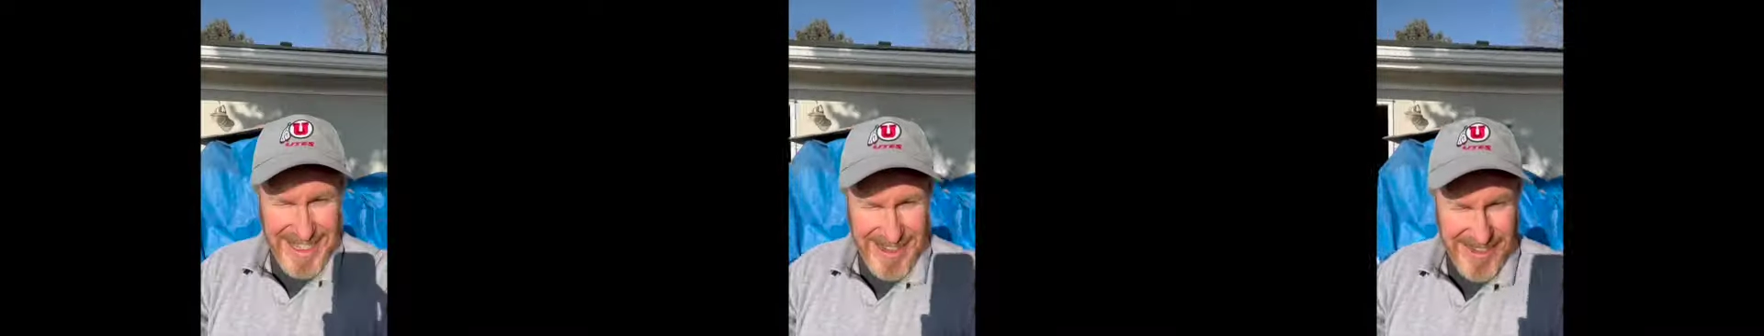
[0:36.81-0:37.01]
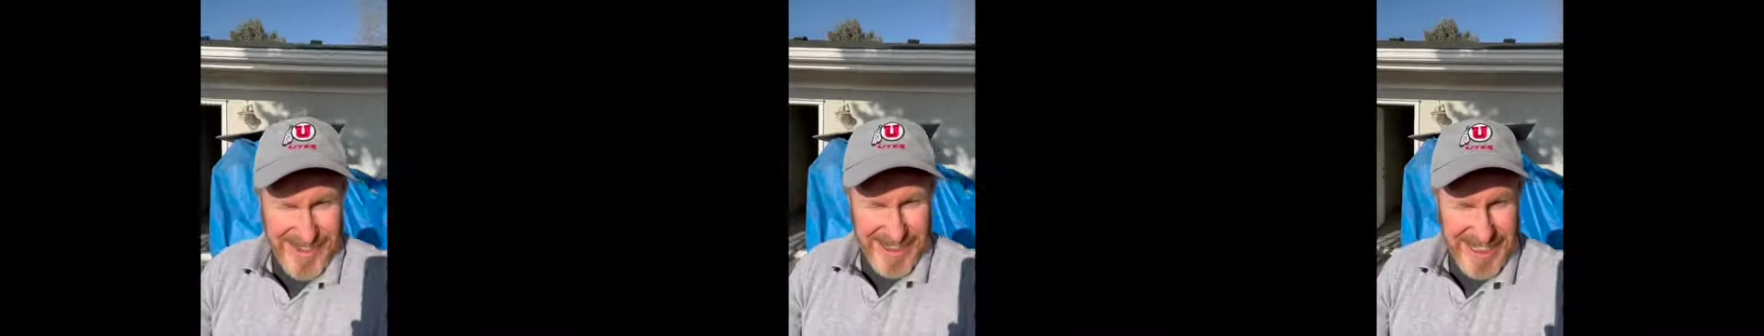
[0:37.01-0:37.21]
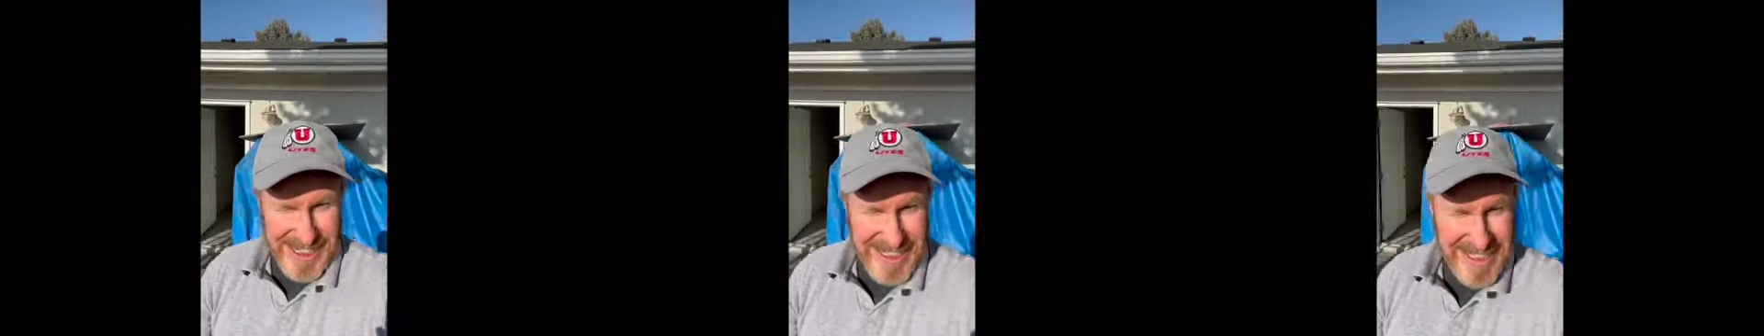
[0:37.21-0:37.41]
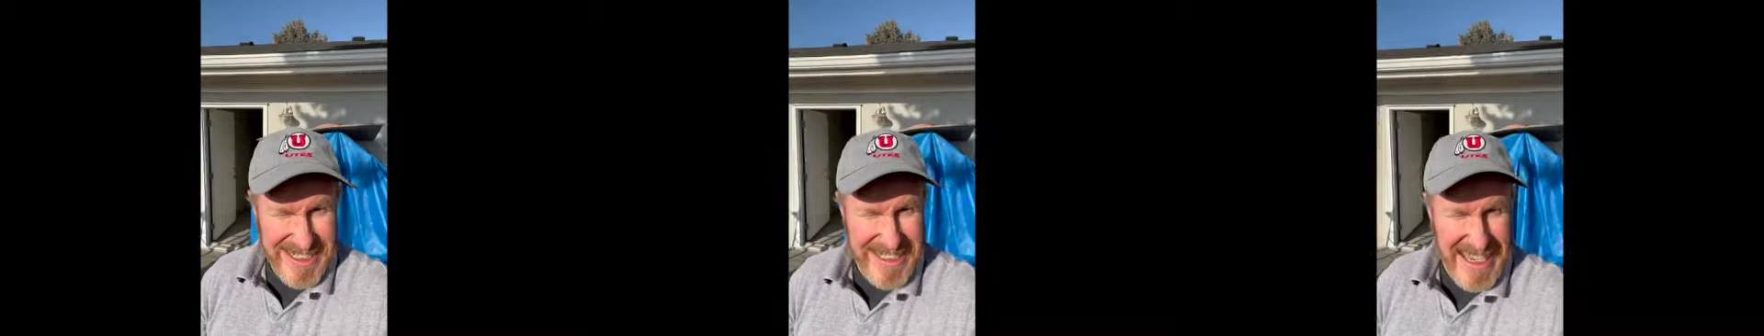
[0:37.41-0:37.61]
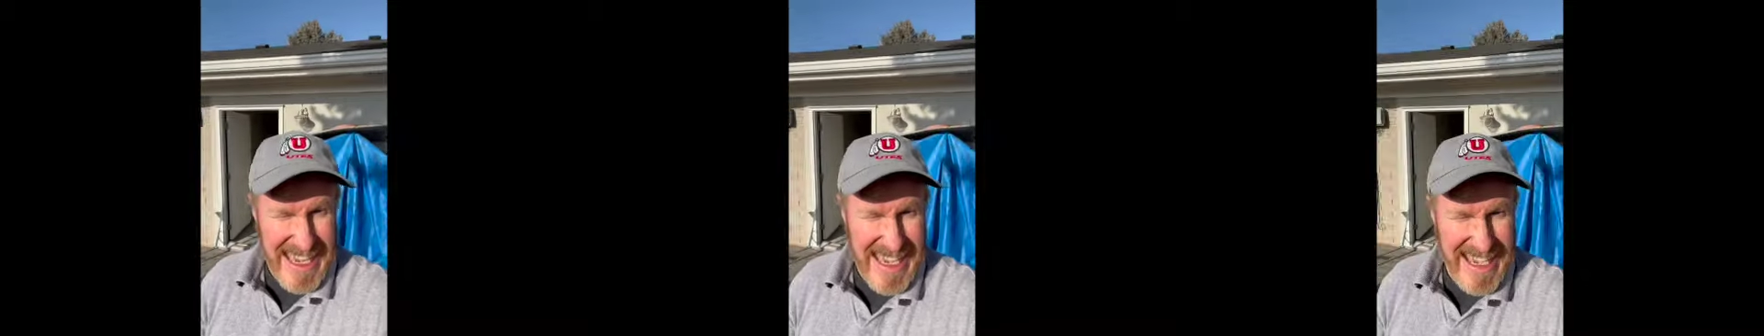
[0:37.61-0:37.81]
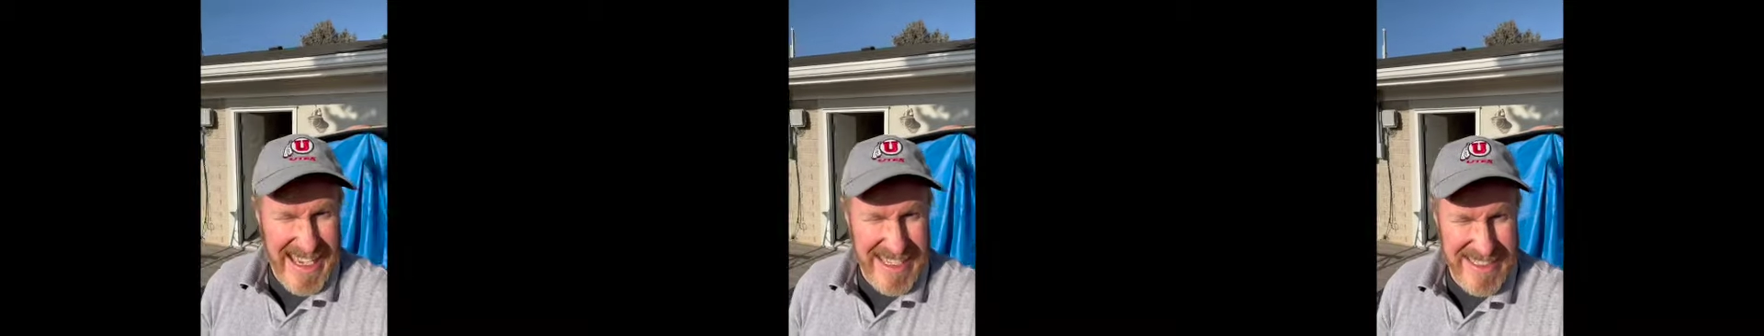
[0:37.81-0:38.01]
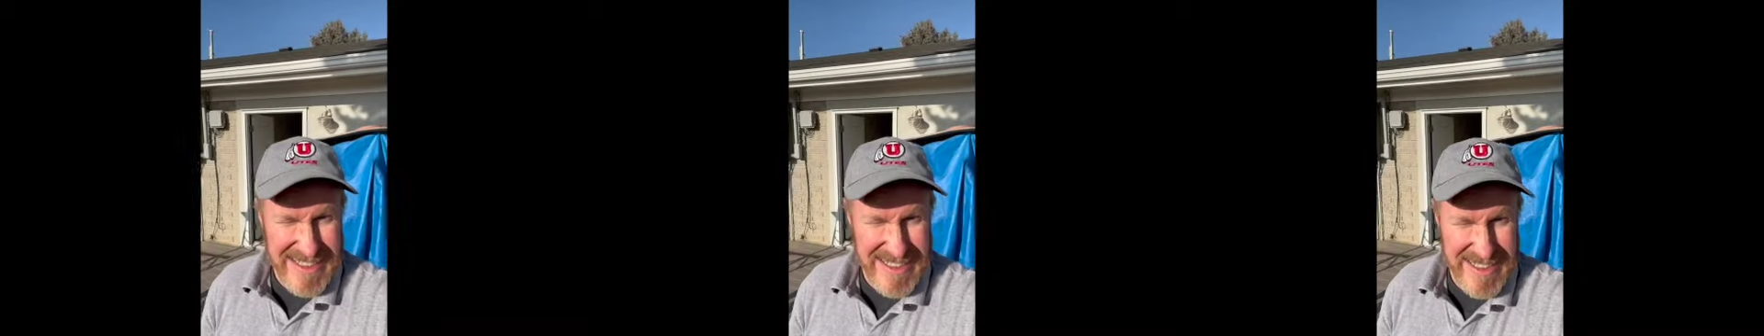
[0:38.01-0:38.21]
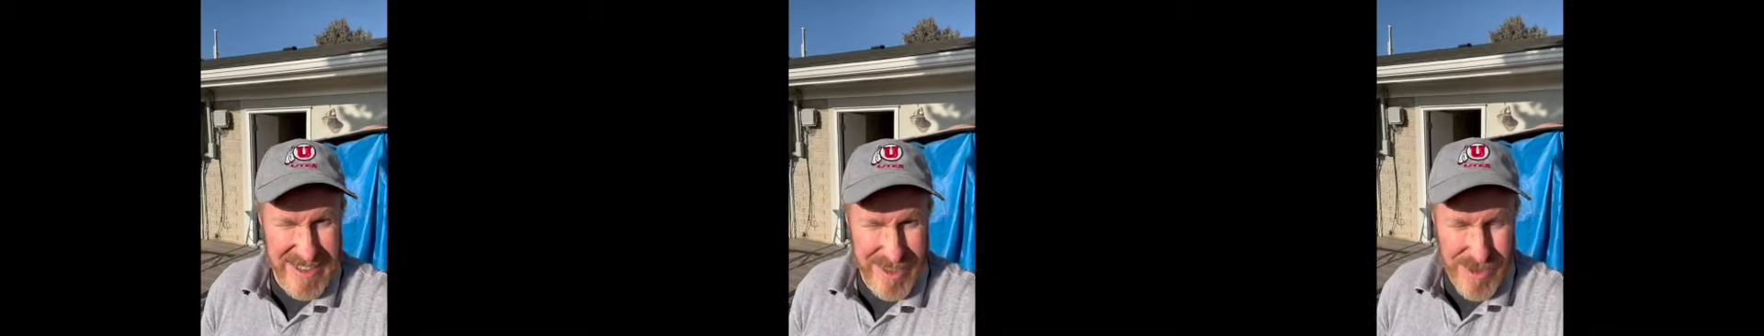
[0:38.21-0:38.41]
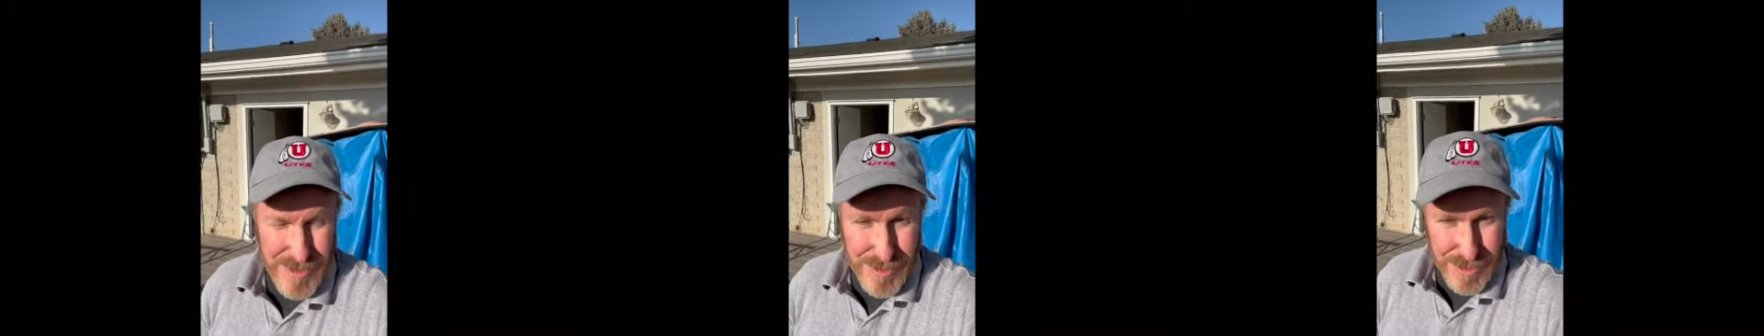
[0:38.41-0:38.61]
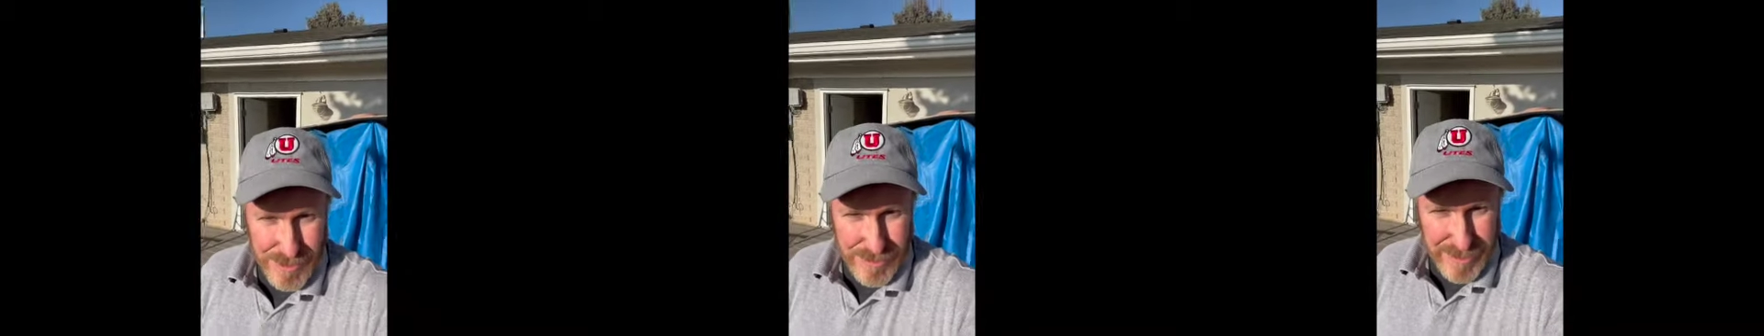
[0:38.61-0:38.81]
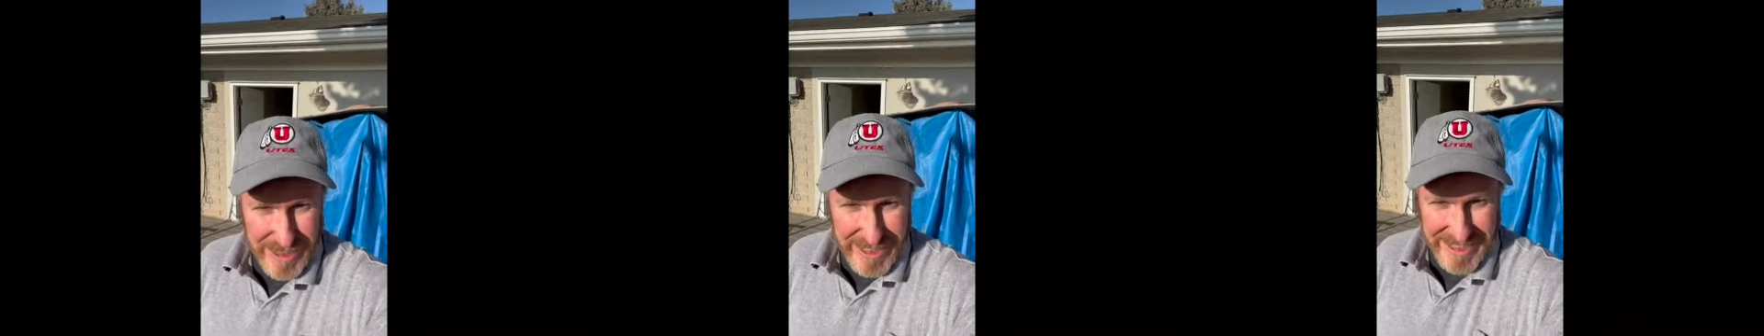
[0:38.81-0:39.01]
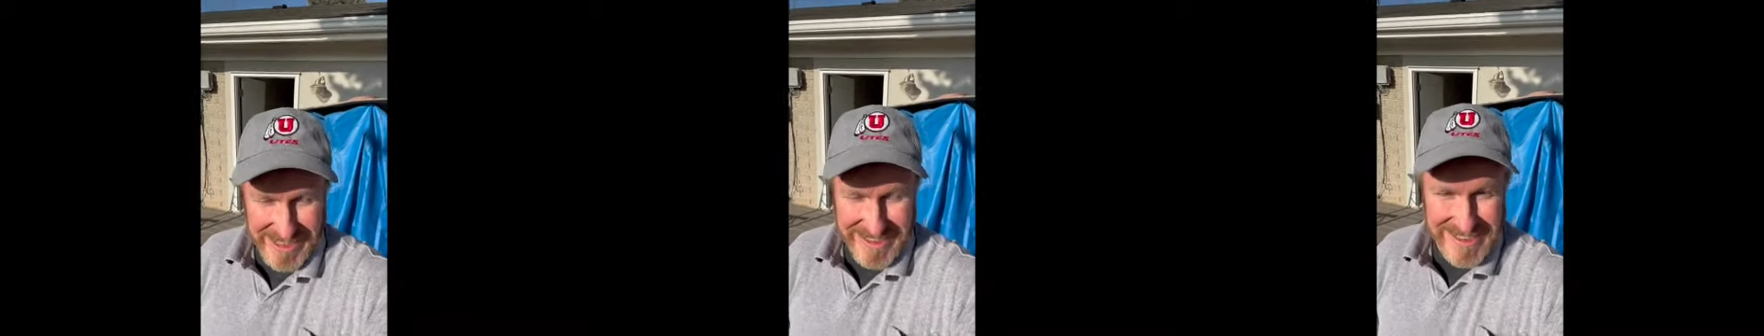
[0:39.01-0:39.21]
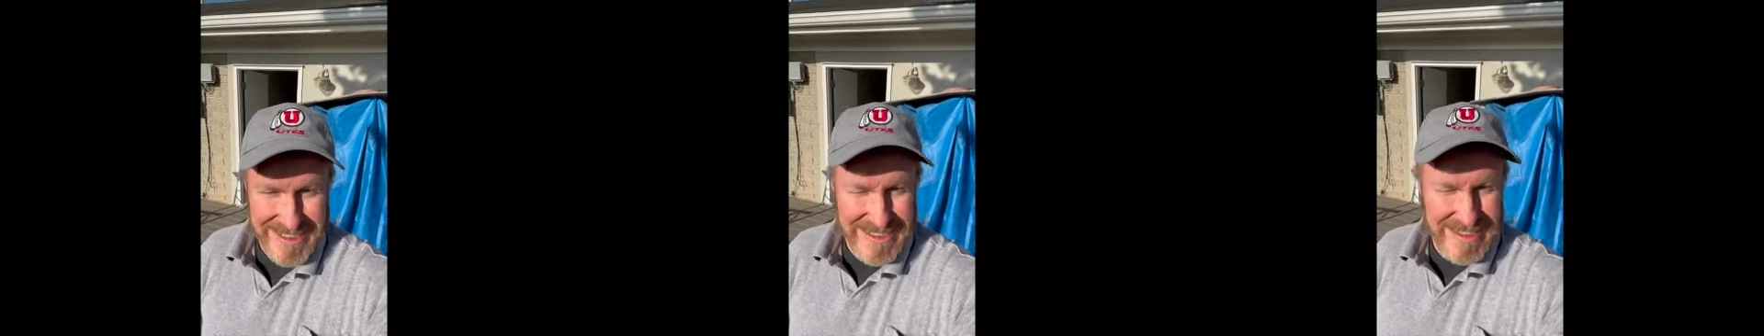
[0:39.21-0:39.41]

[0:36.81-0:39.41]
which has two roof lines,